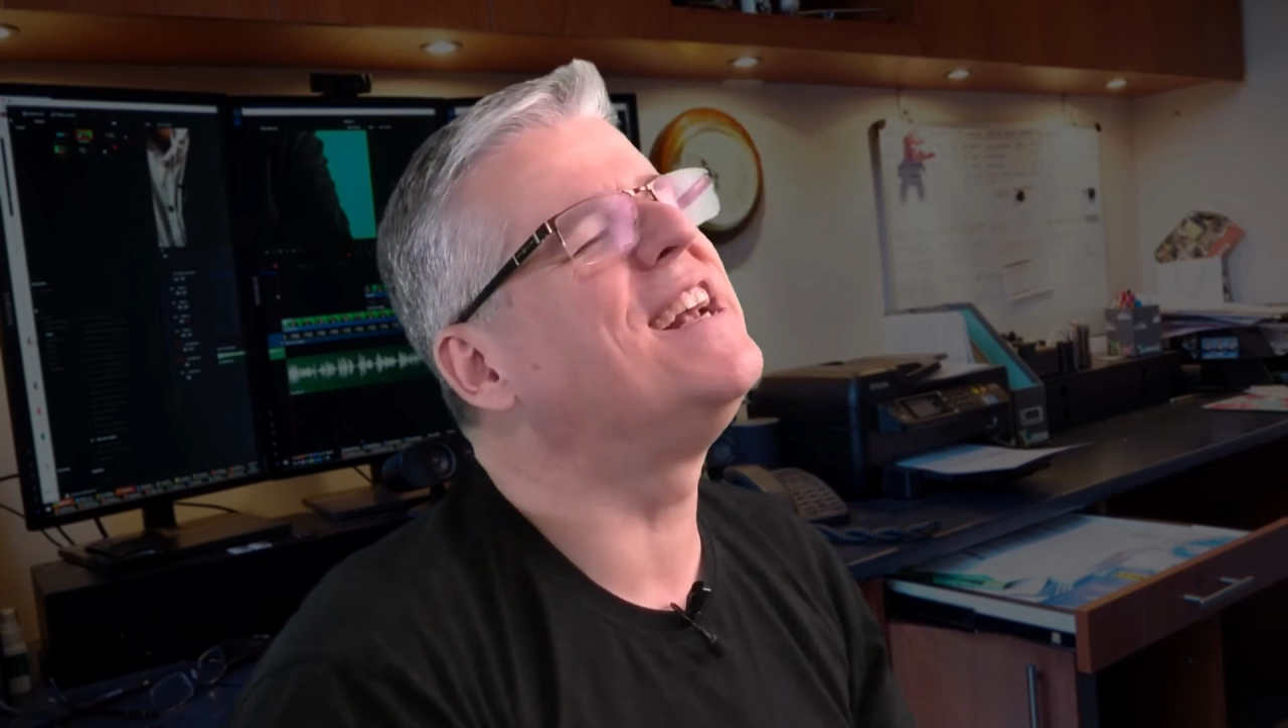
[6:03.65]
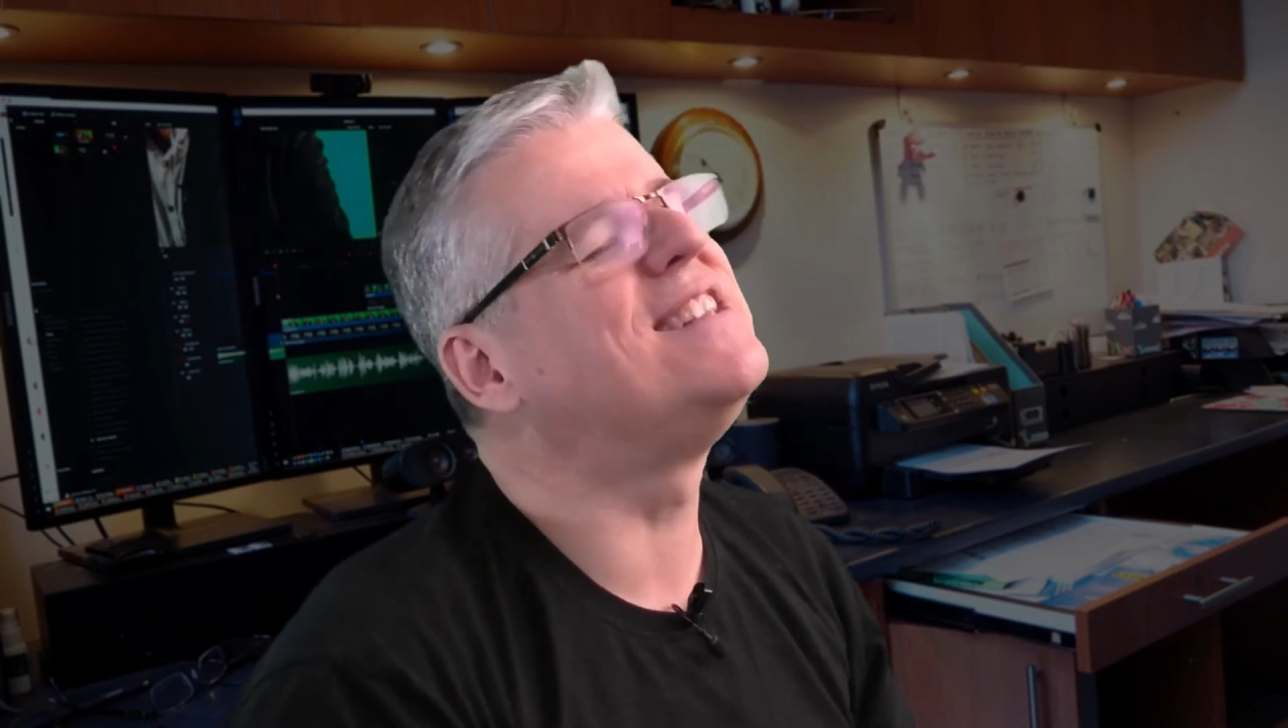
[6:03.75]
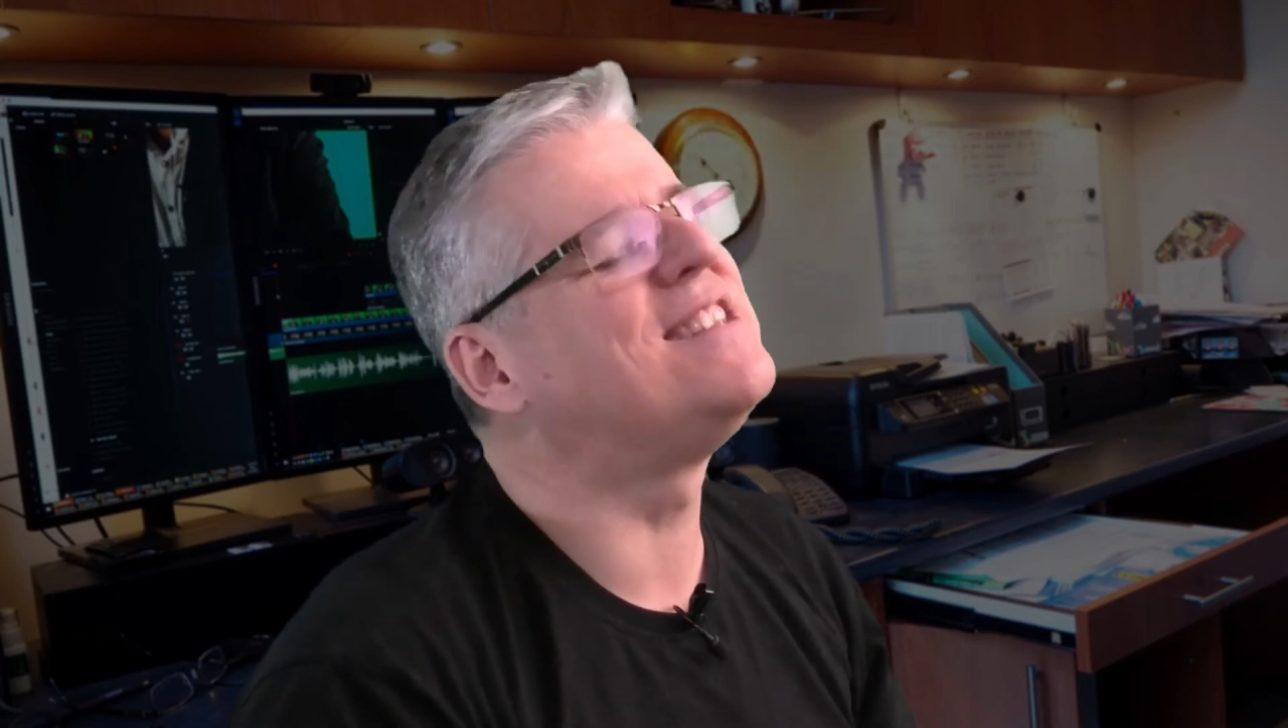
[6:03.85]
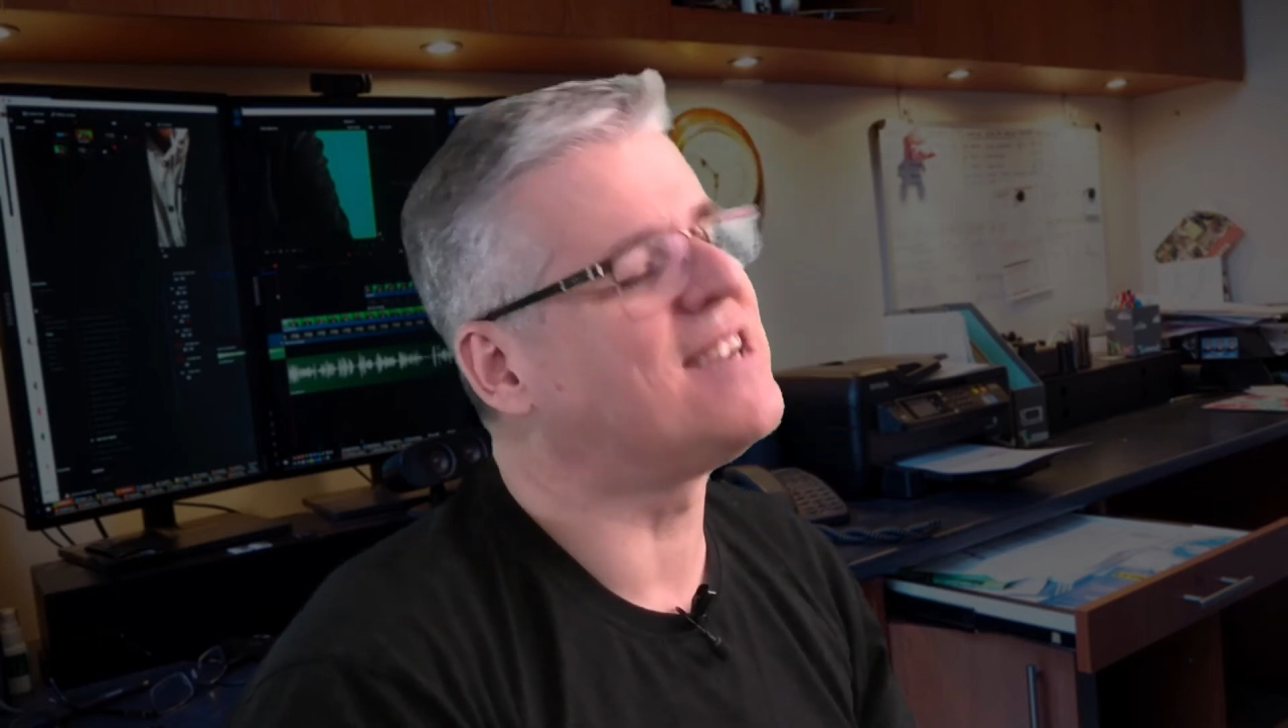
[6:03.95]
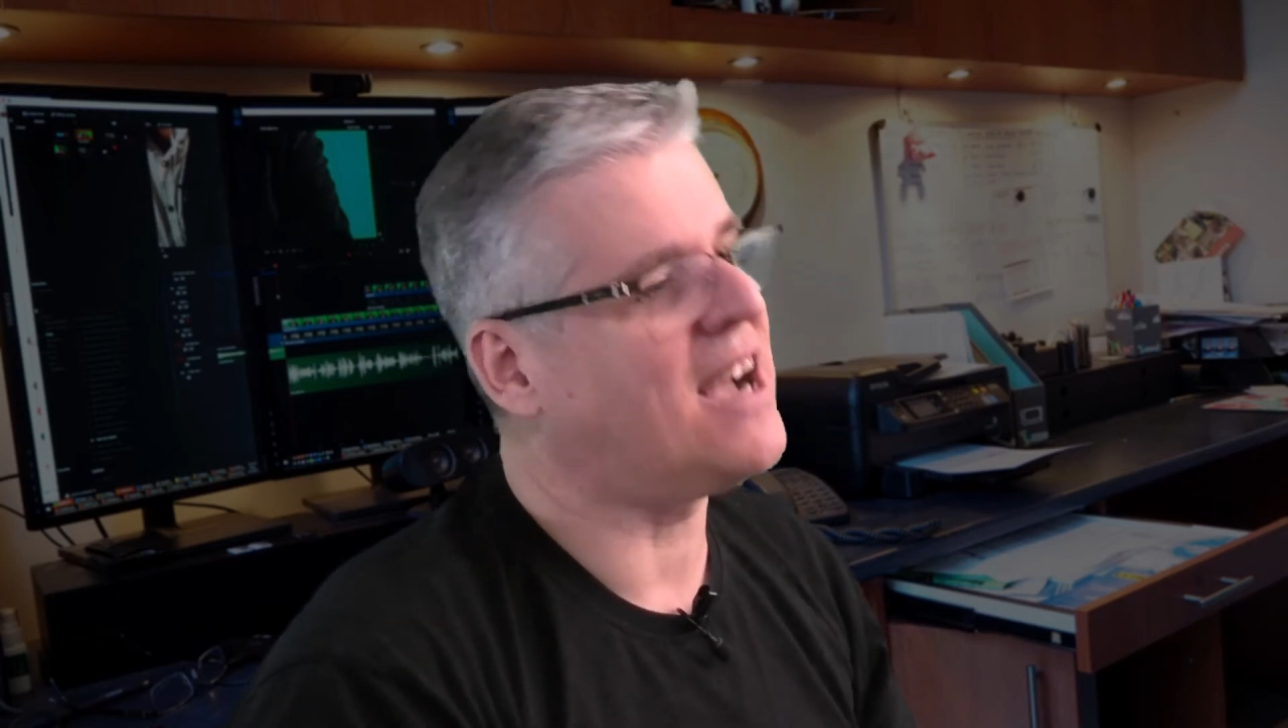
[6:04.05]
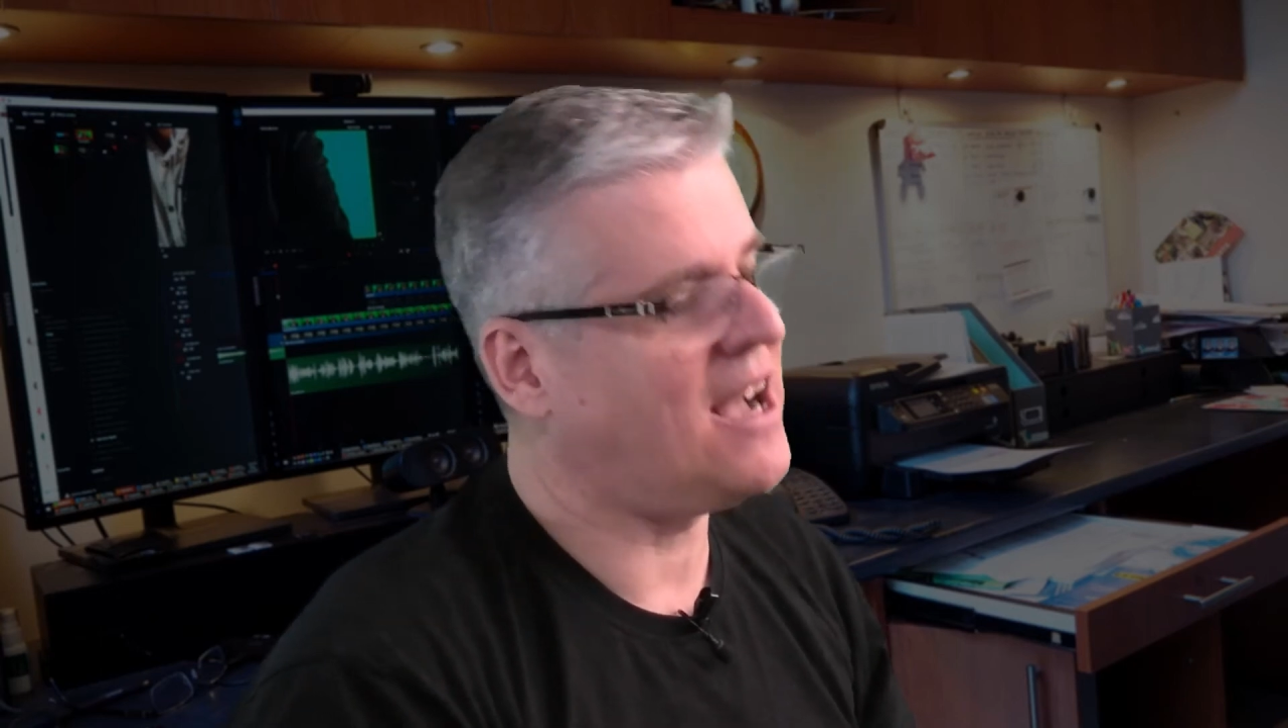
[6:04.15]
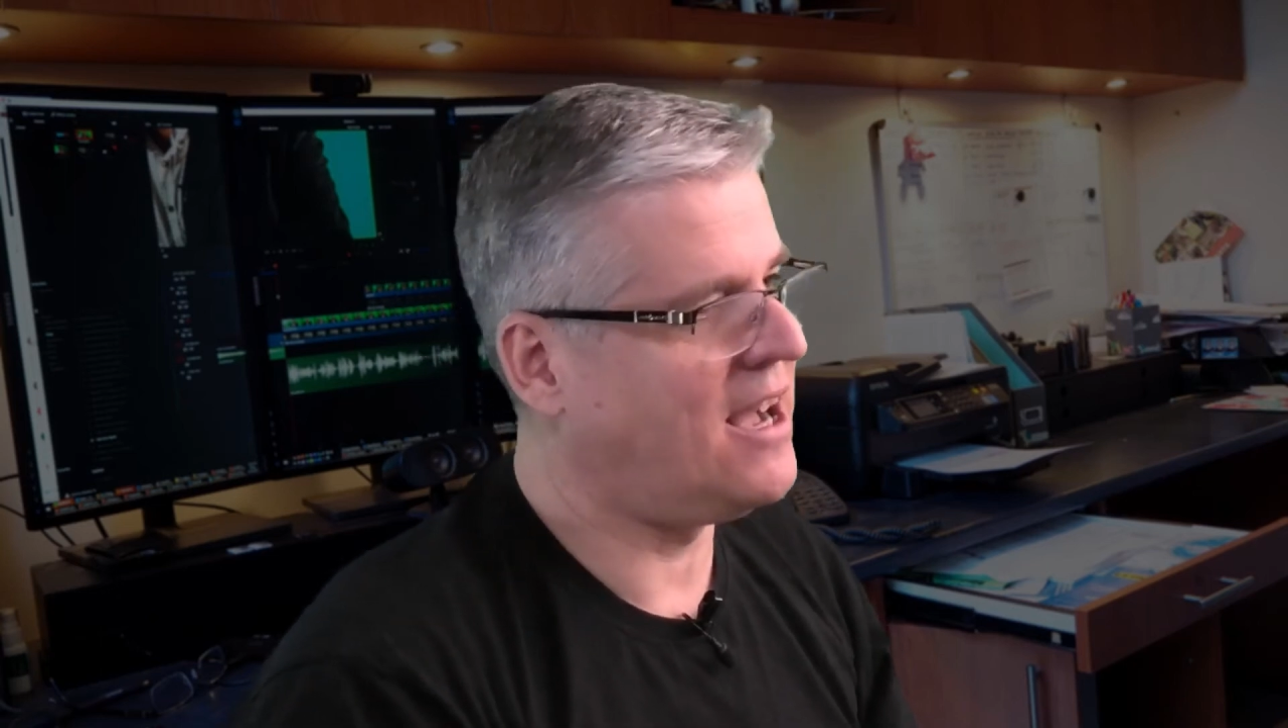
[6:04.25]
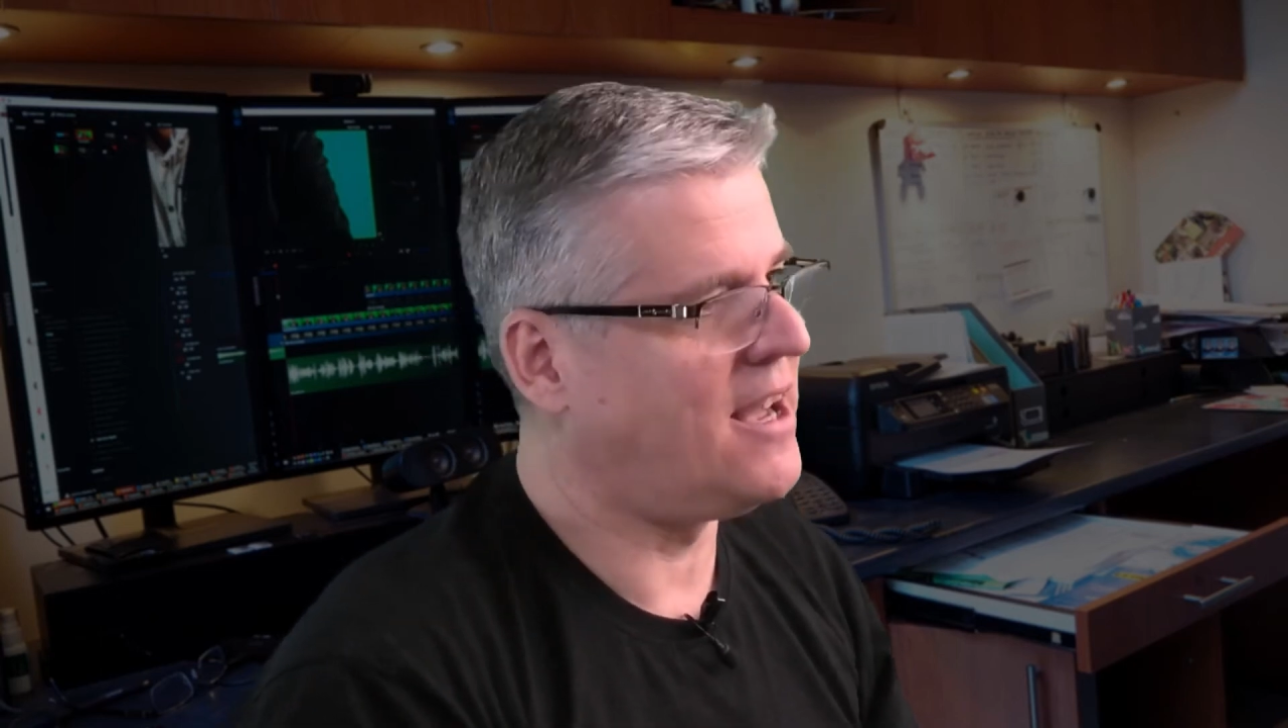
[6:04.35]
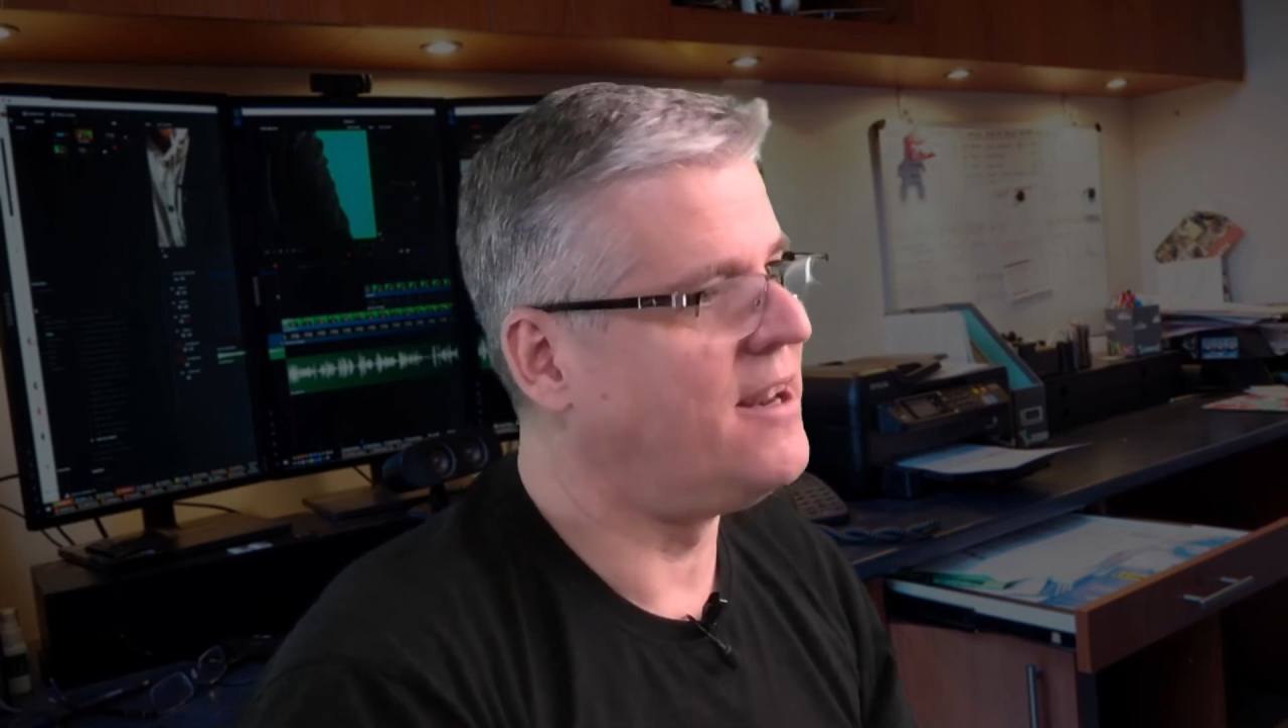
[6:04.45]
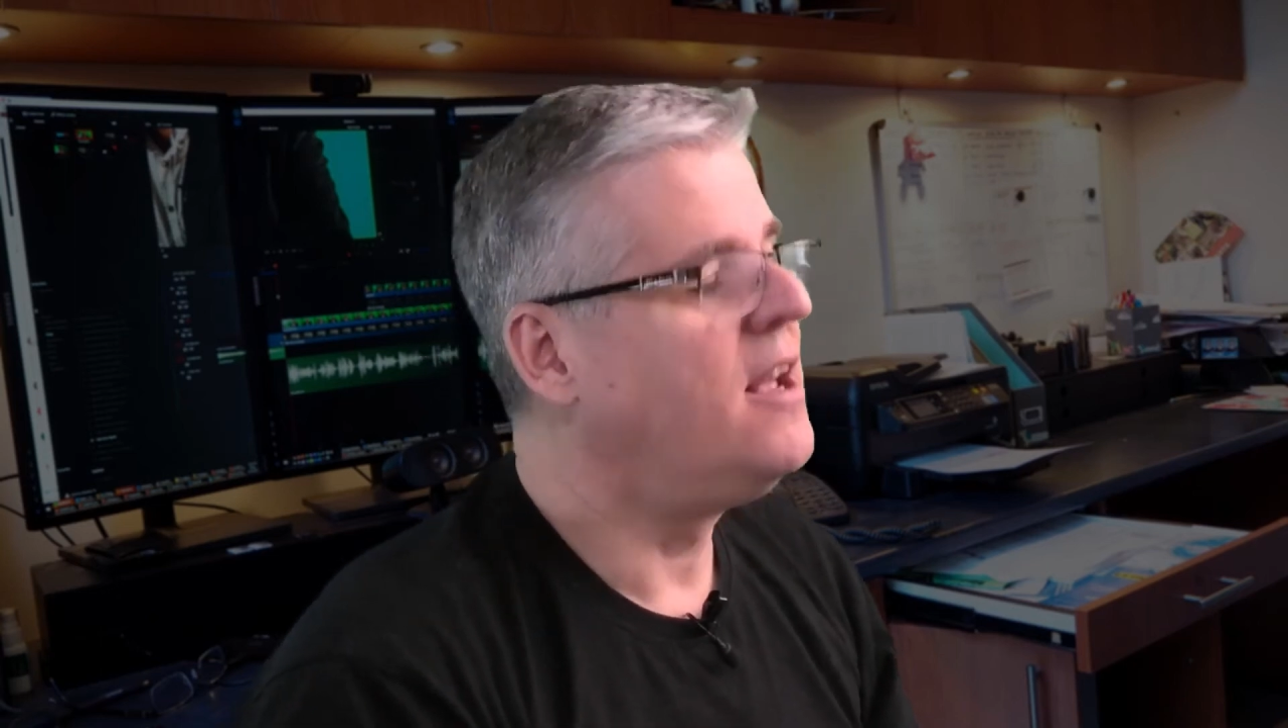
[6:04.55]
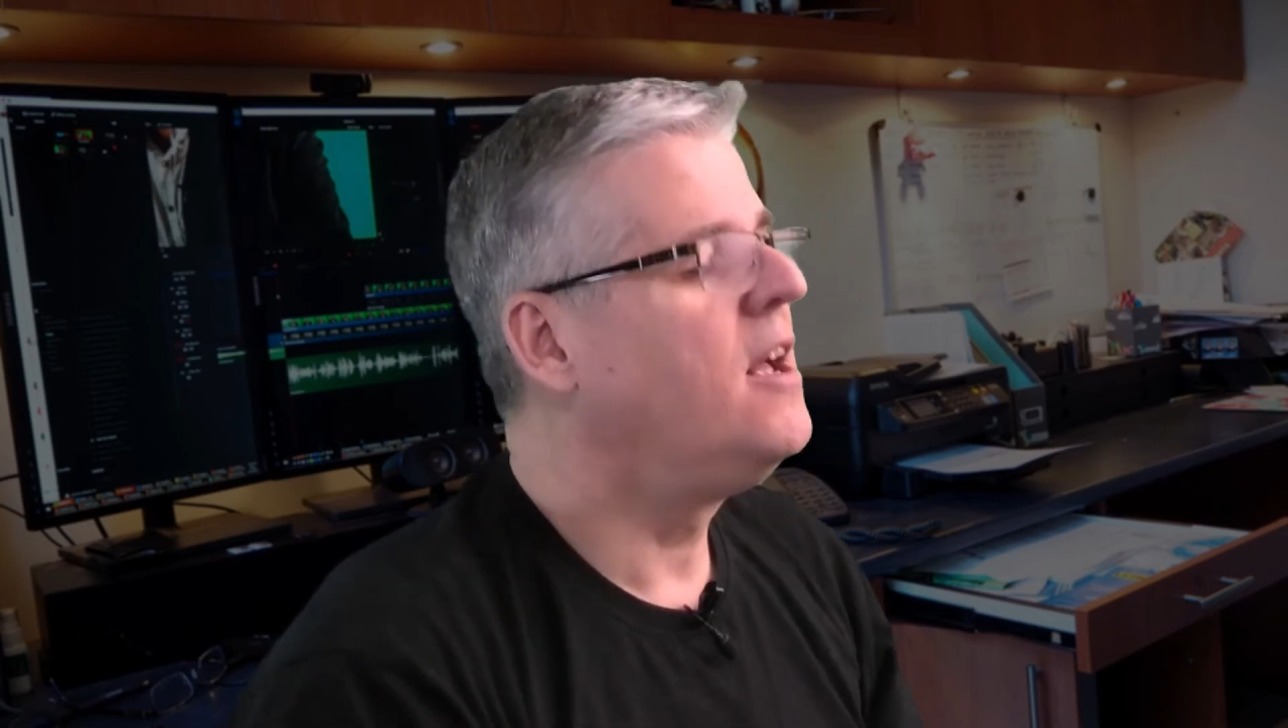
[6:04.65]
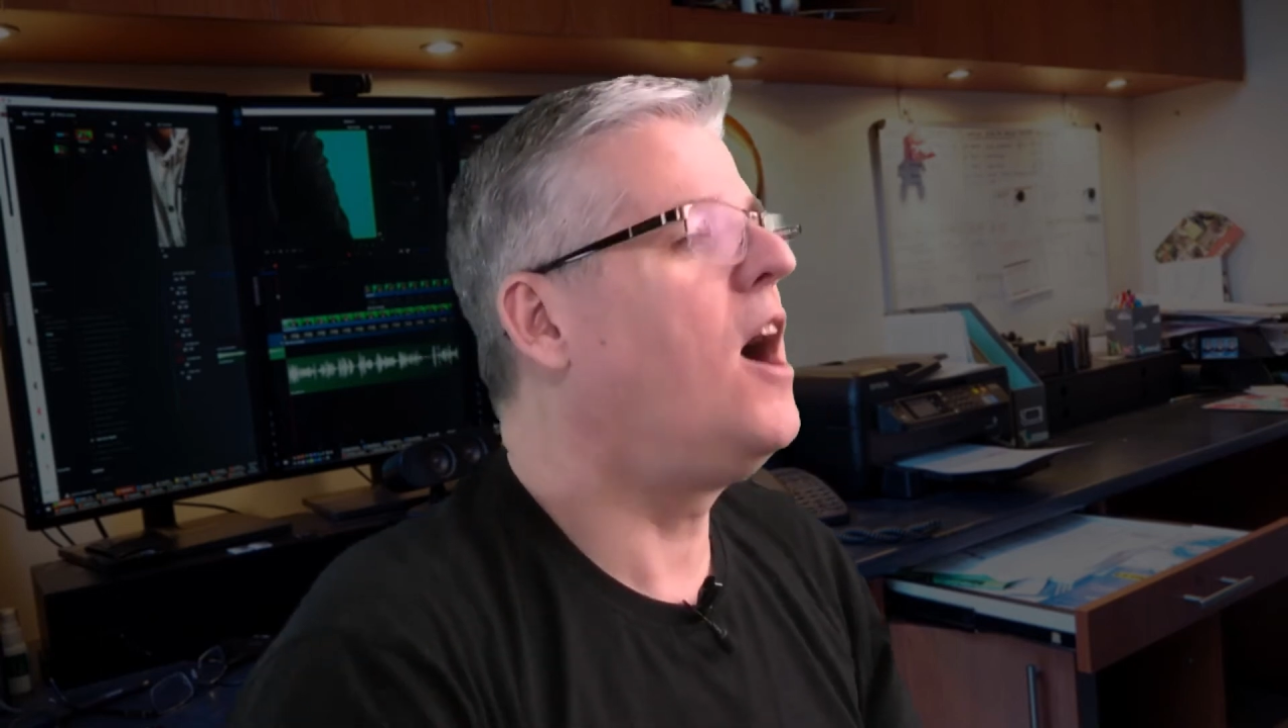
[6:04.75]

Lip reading: a ton.